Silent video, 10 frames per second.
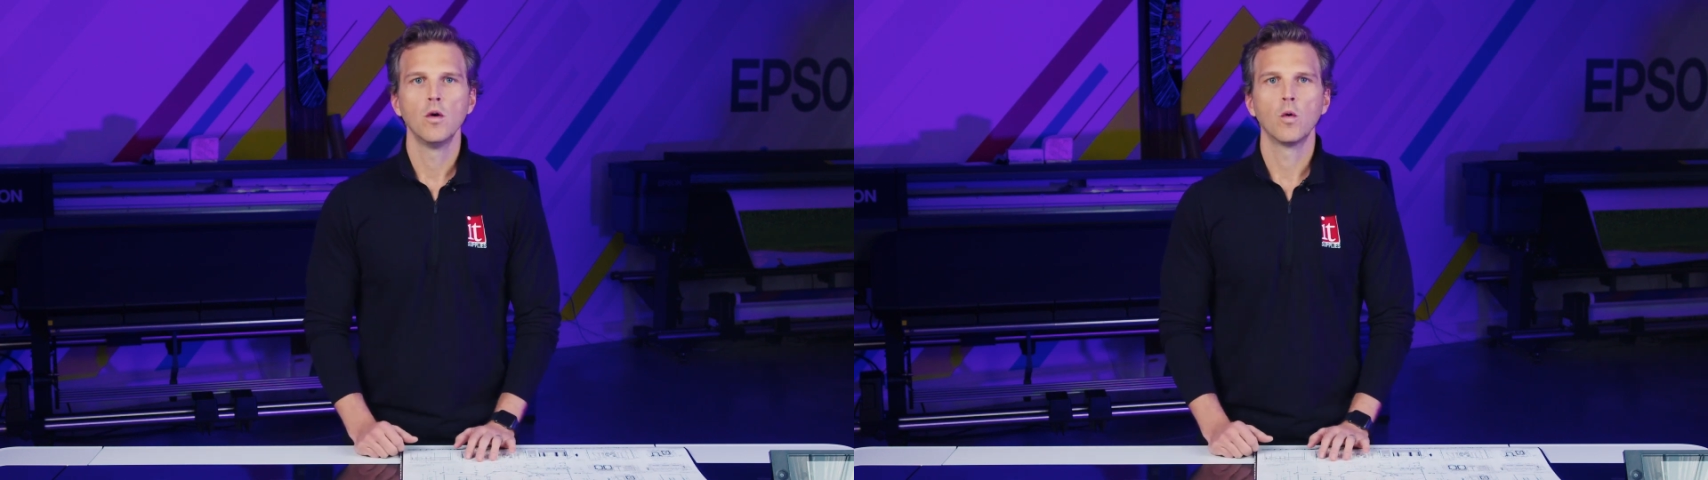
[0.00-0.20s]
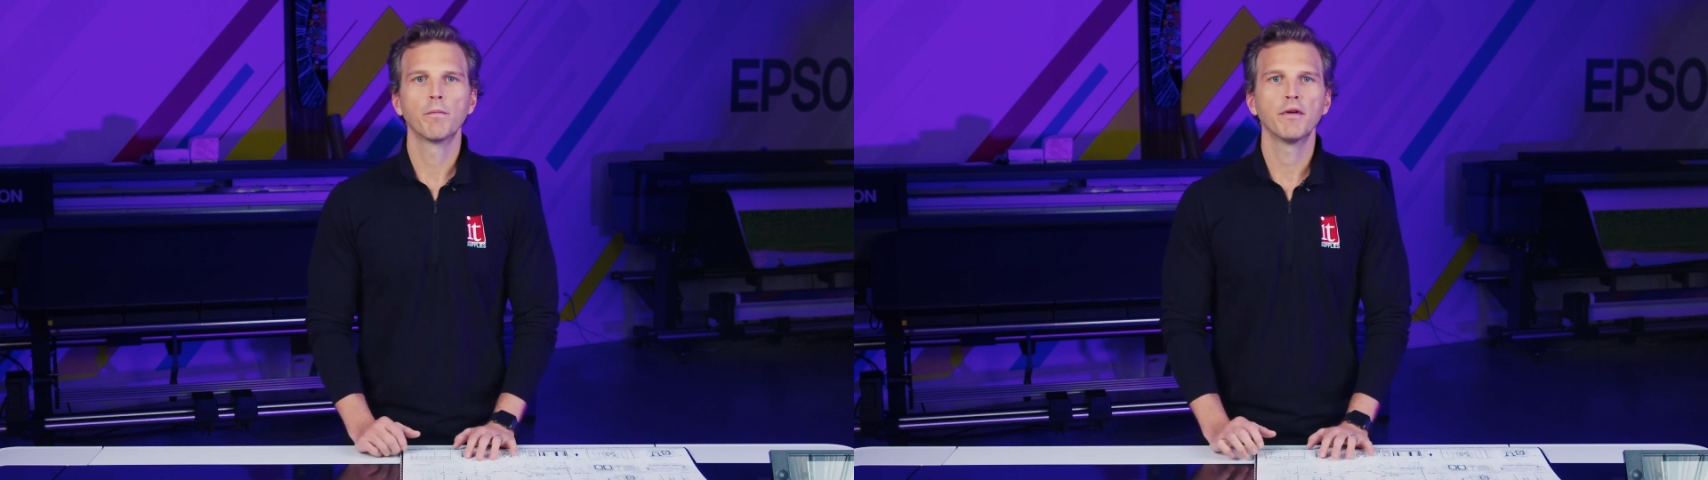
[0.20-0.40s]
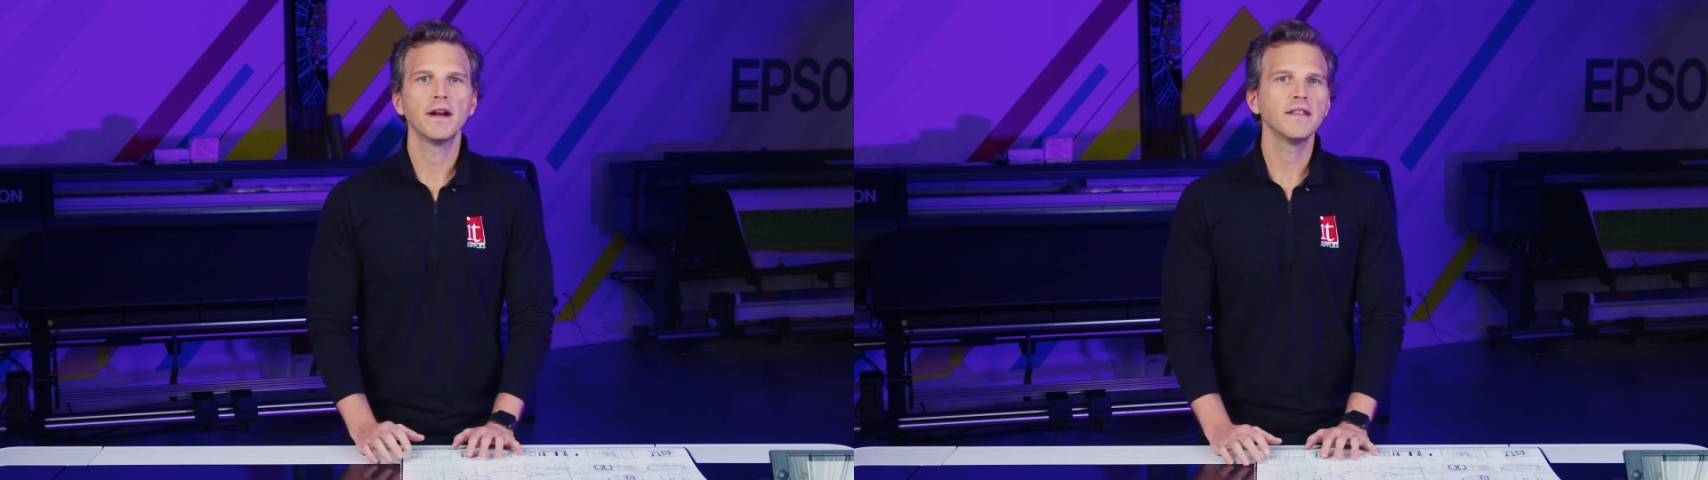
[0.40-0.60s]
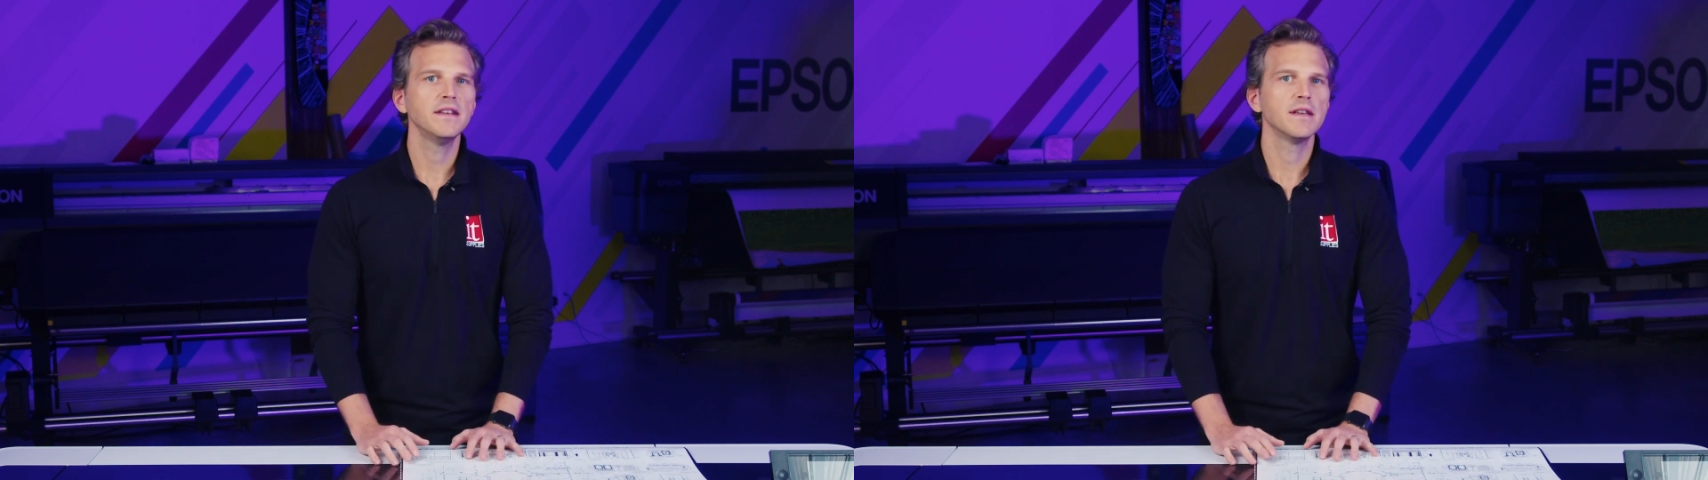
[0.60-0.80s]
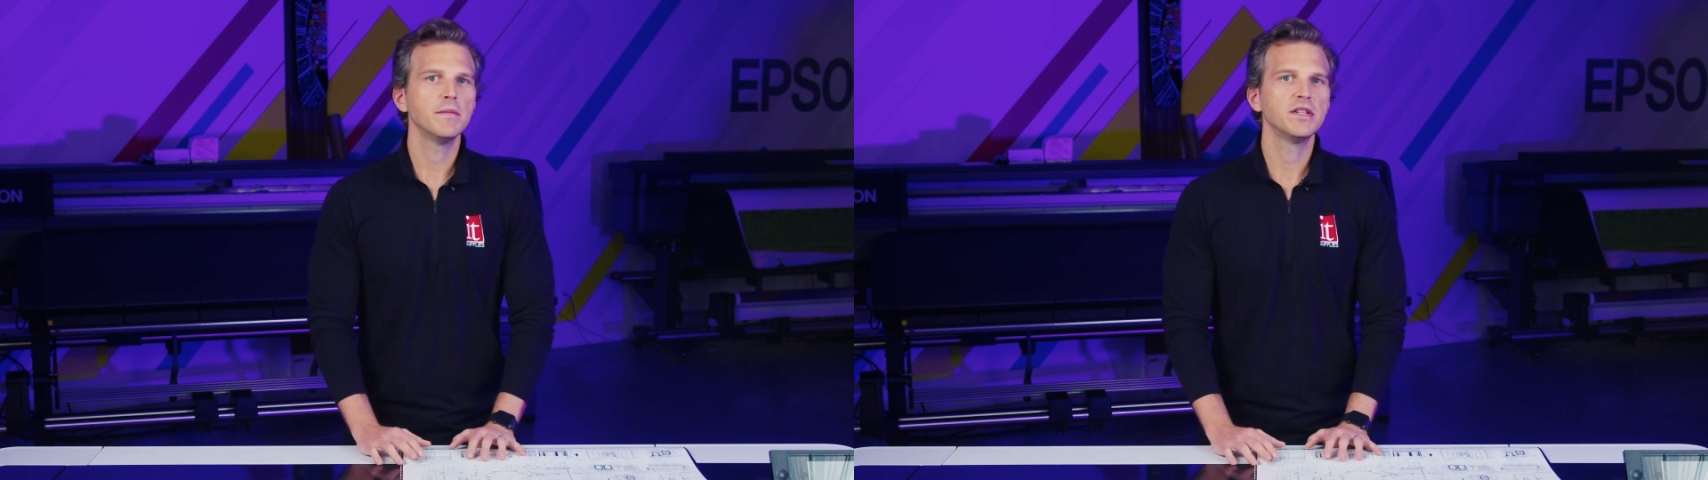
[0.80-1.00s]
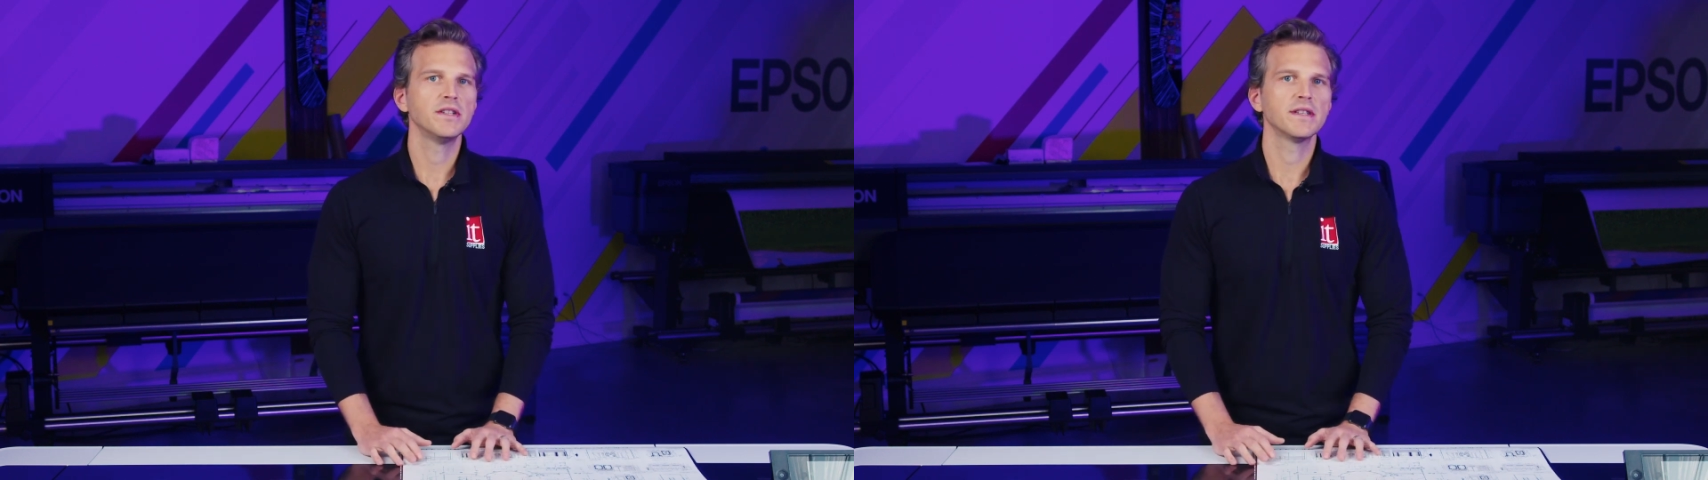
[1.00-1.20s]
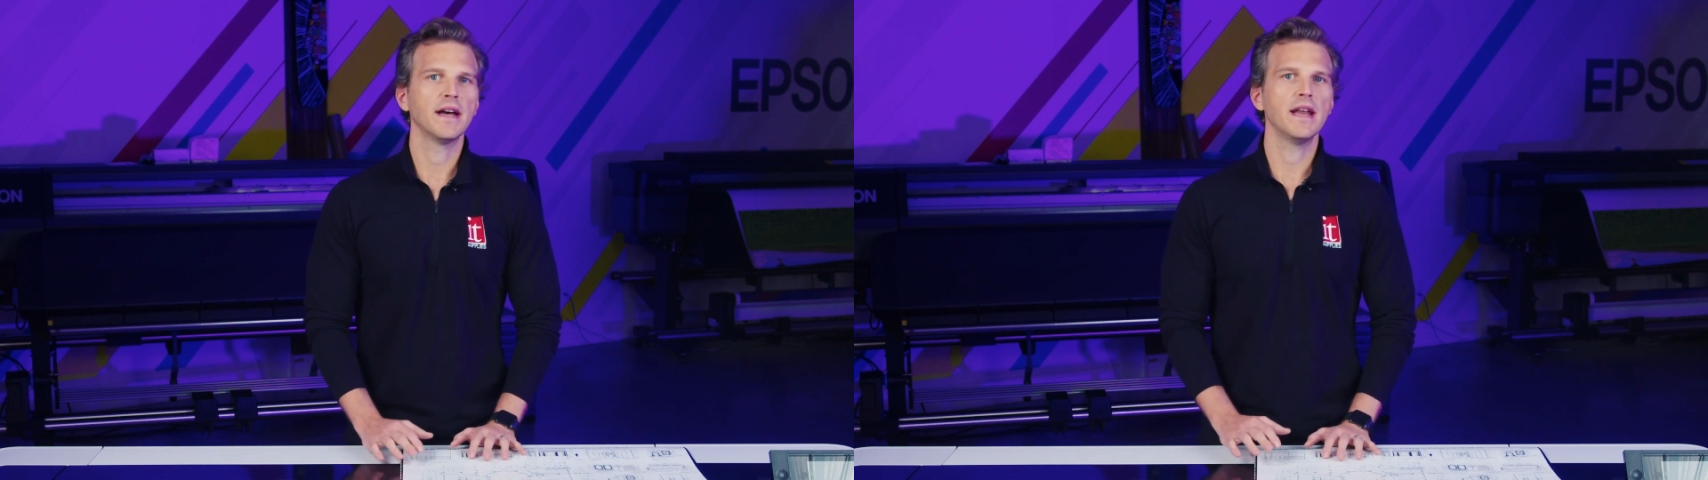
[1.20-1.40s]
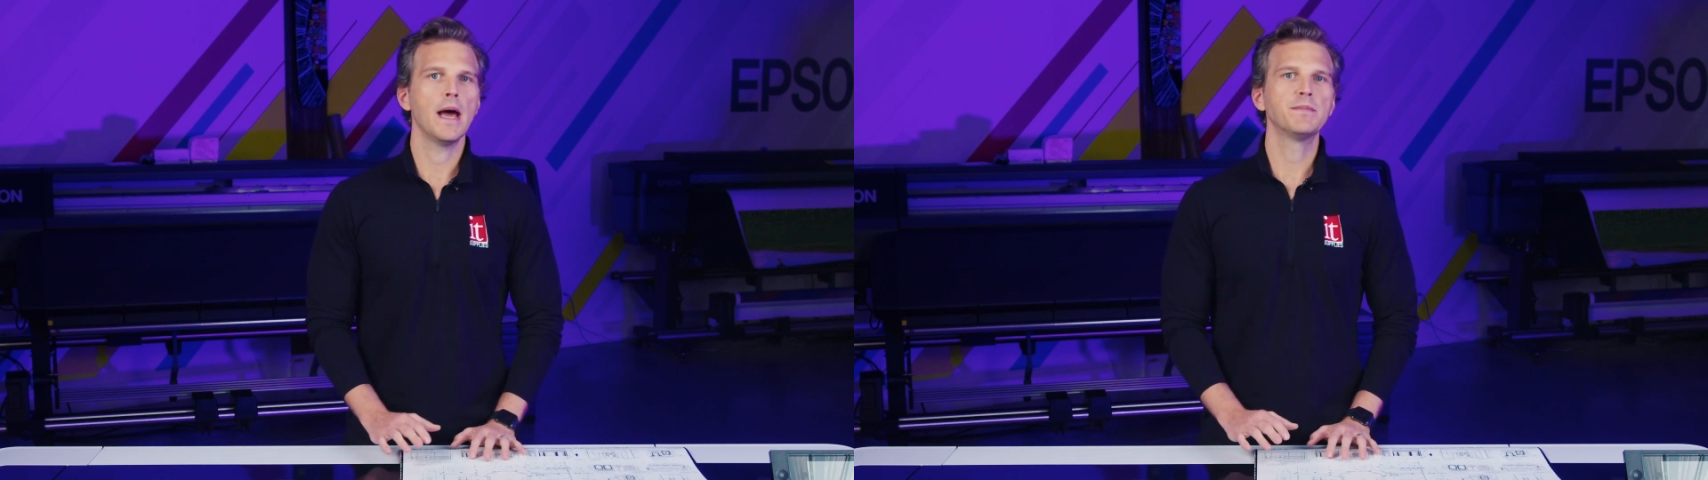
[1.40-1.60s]
We're printing these images
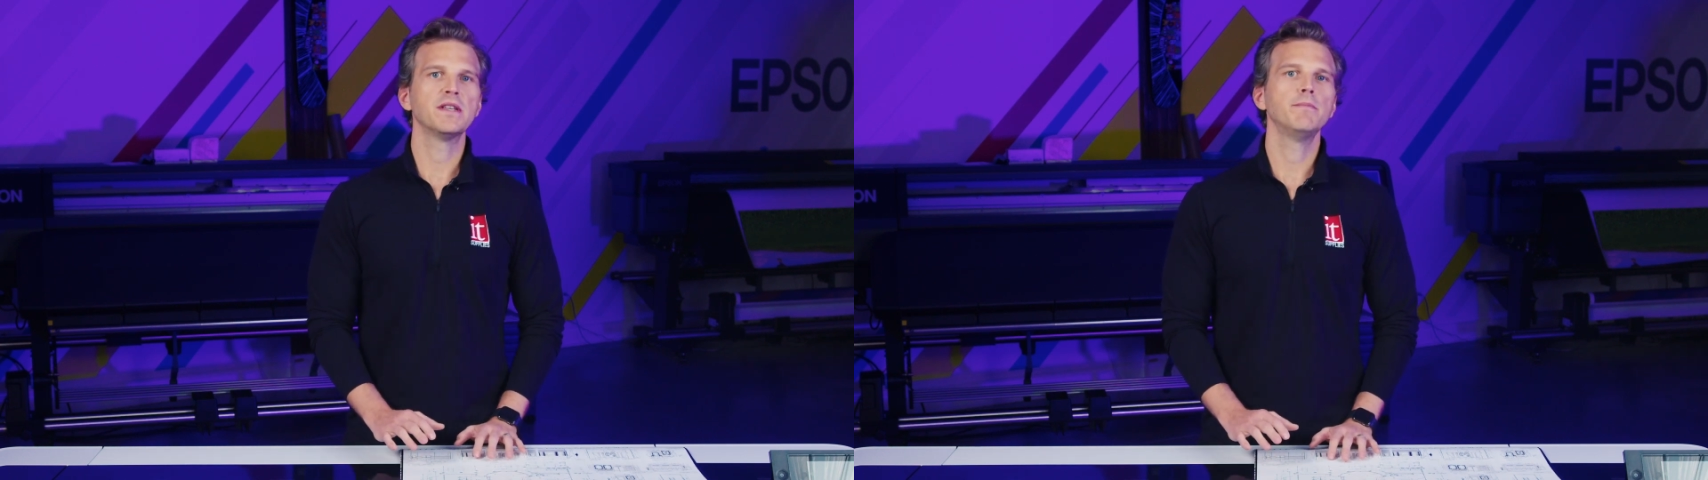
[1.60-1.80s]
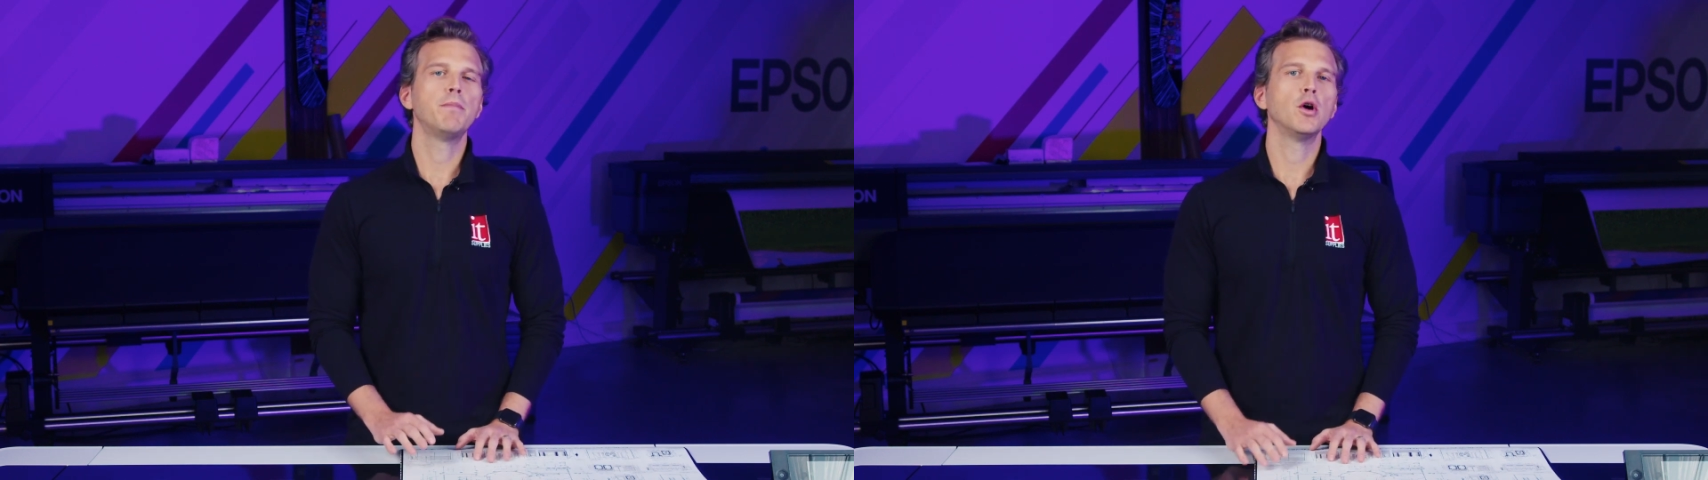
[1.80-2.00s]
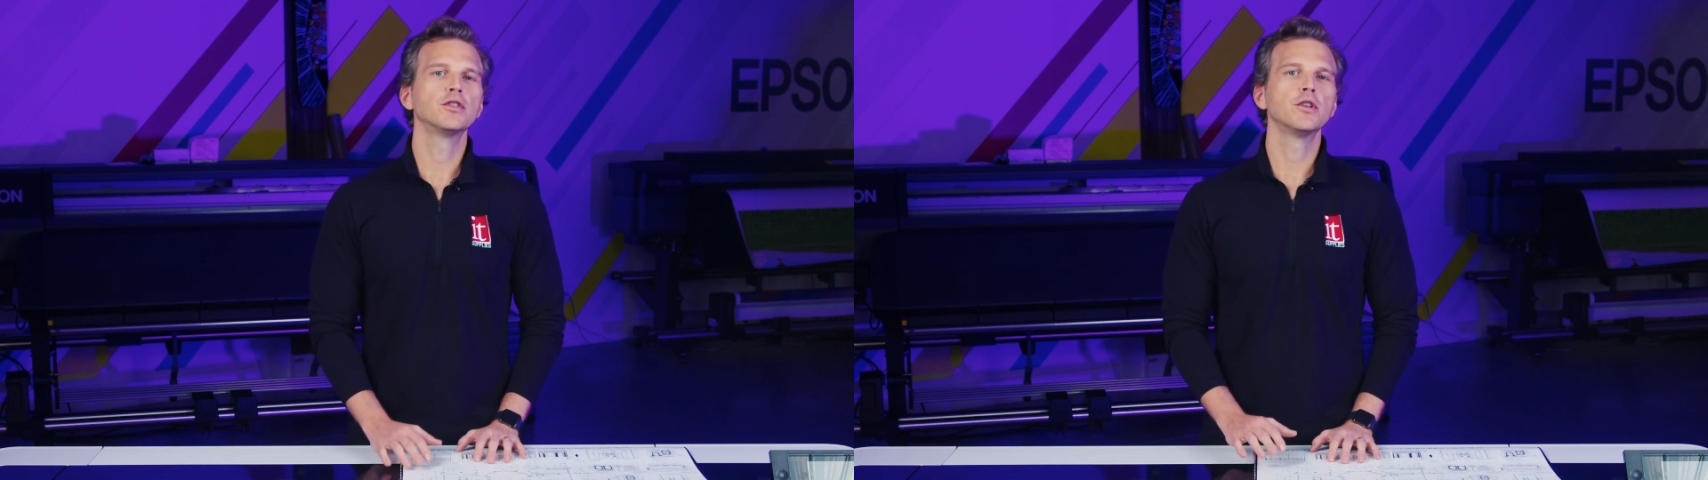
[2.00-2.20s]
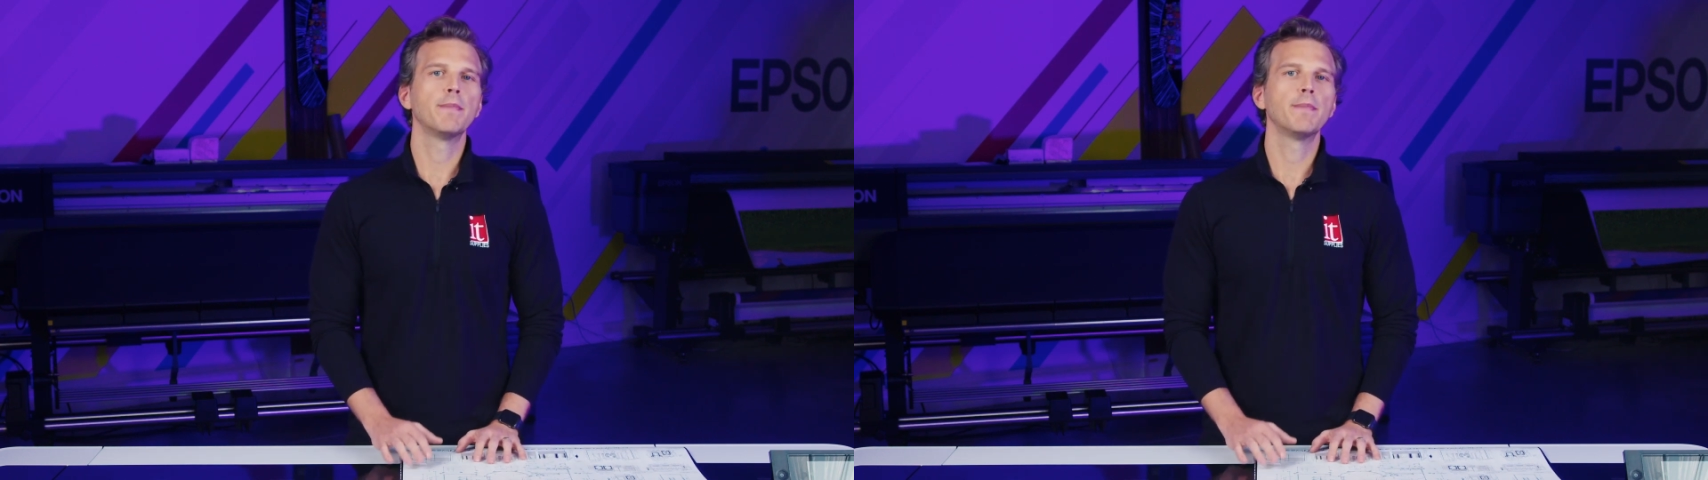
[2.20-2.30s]
on Epson poster